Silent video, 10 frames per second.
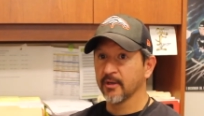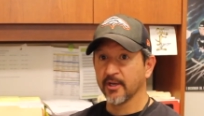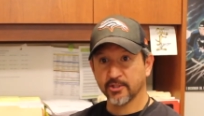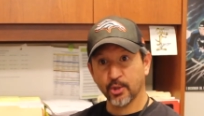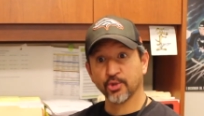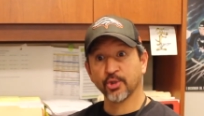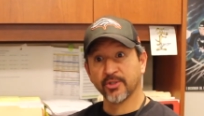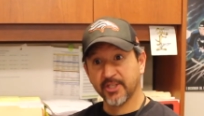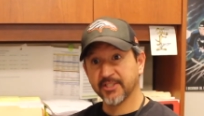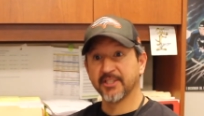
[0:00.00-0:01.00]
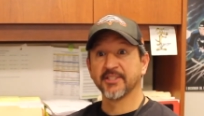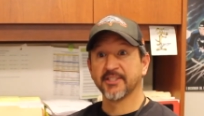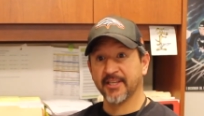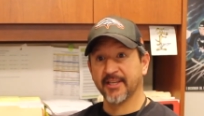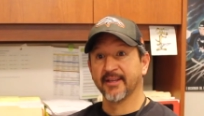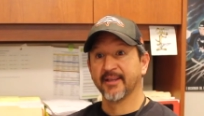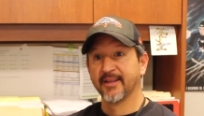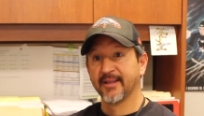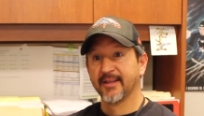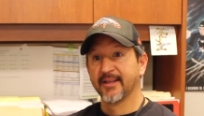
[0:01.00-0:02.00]
a social distancing
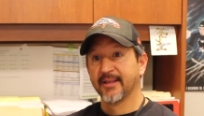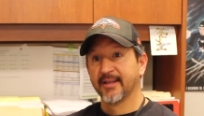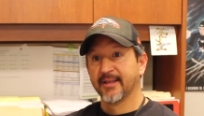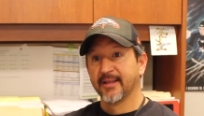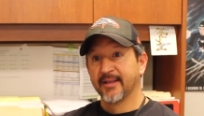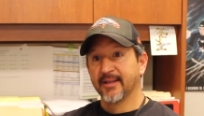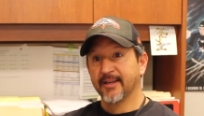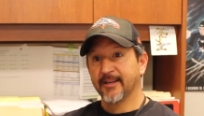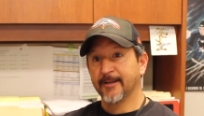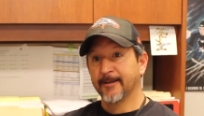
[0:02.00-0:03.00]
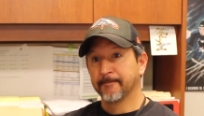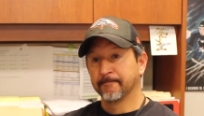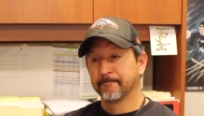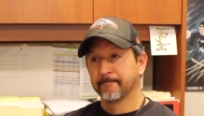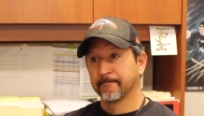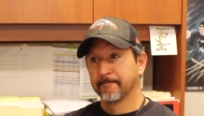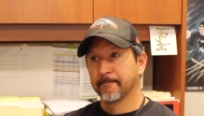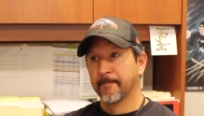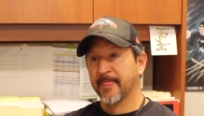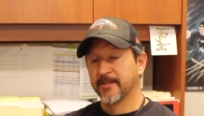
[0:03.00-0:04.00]
um,
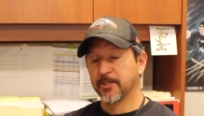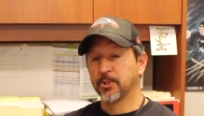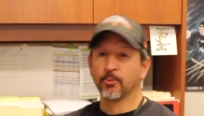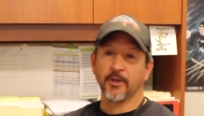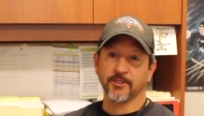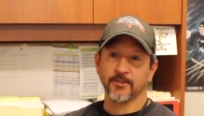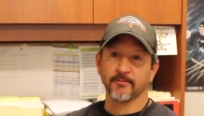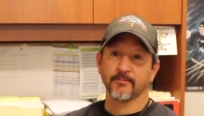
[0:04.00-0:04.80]
situation.